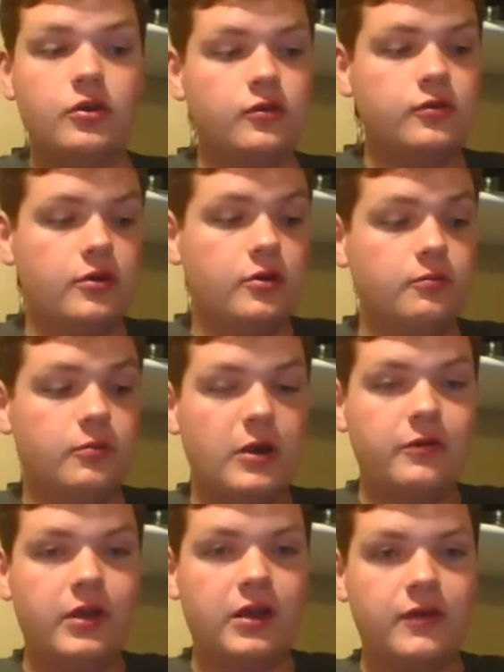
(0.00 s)
So I
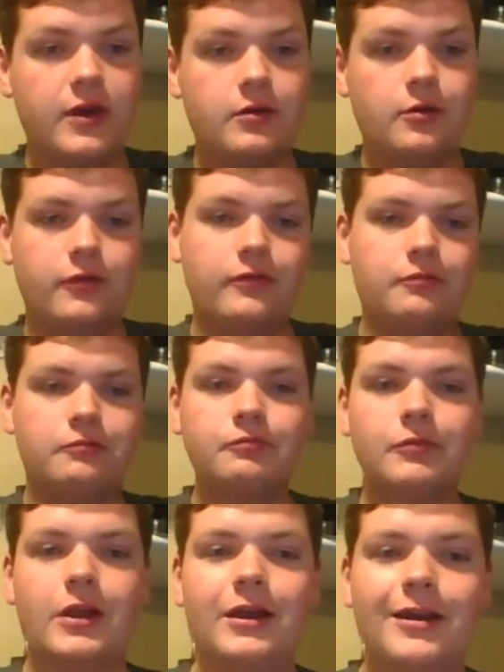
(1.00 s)
really like that.
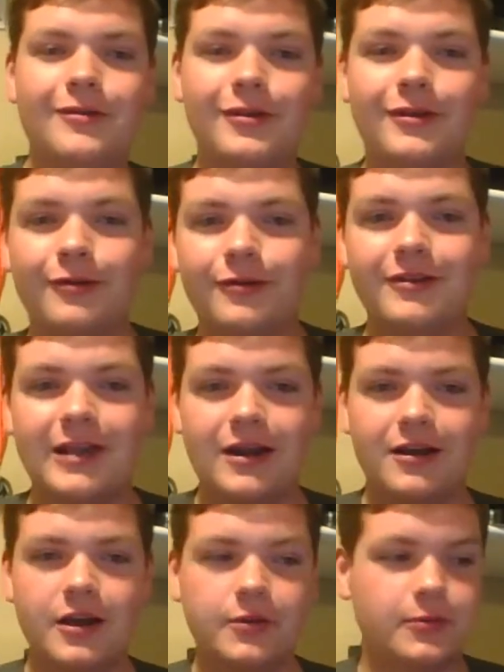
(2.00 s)
I like the little
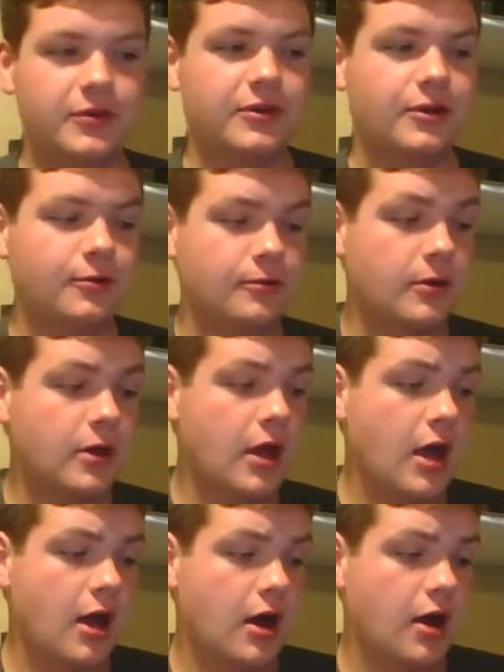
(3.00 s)
stand it comes with too.
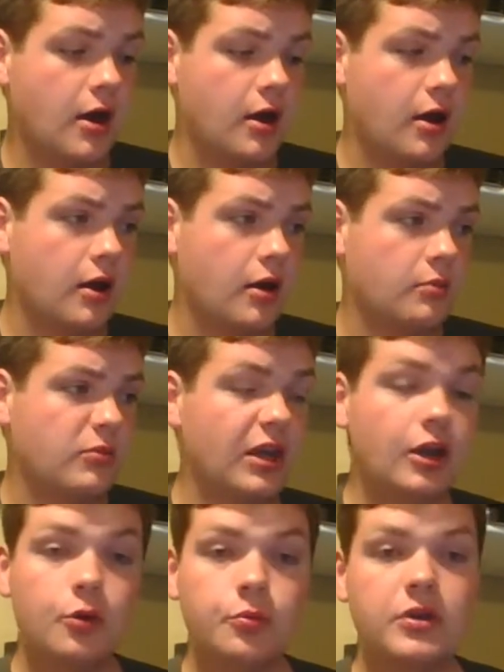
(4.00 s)

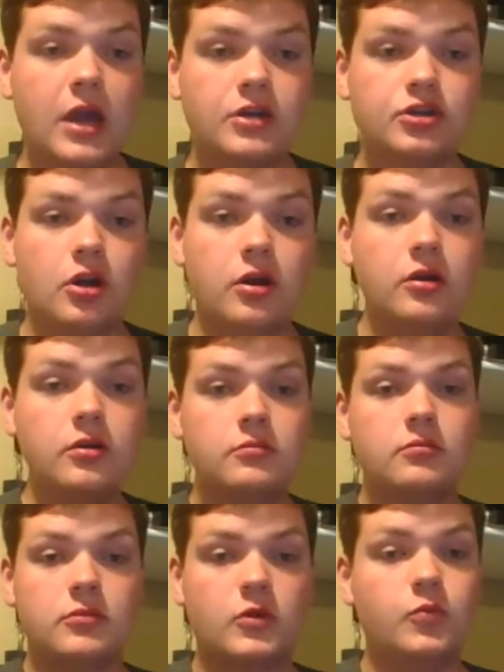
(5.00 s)
The ear protection on it
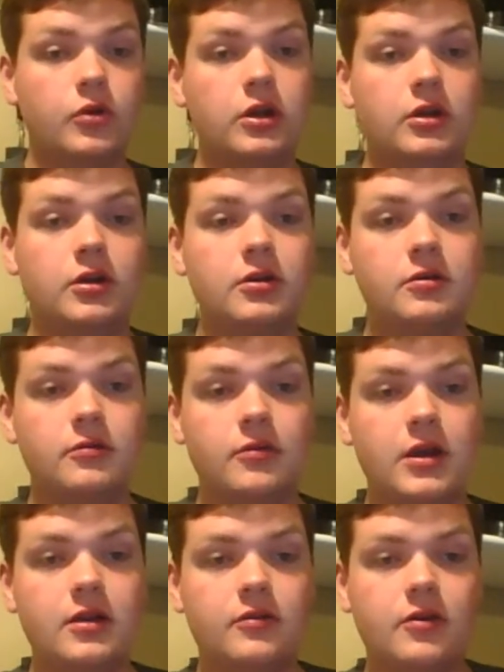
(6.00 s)
is pretty good,
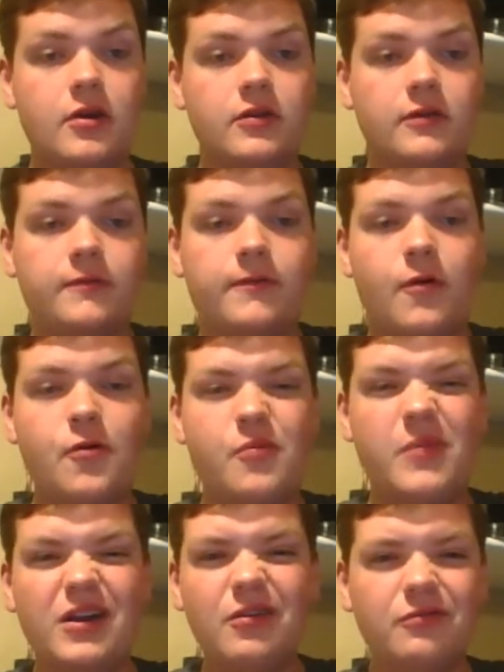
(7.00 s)
right? It's got this
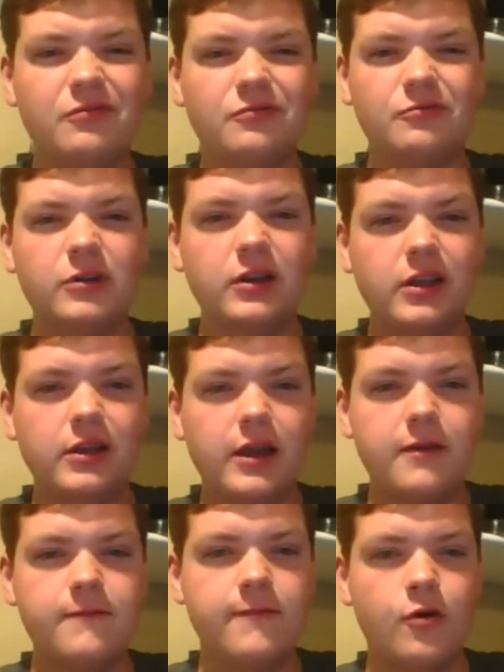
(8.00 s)
foam. I don't really
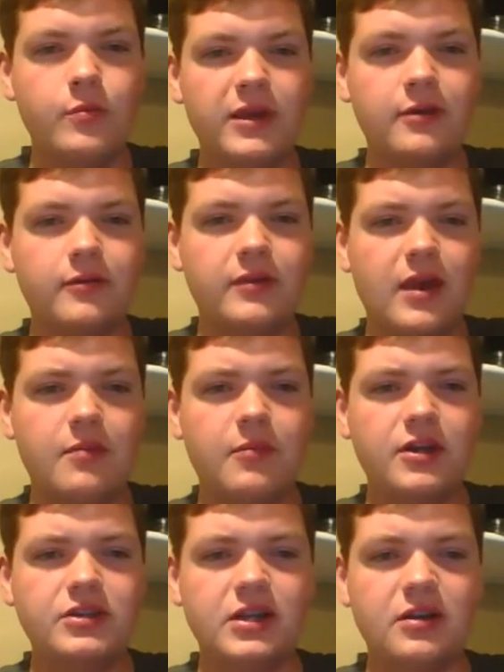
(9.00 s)
like foam ears that much.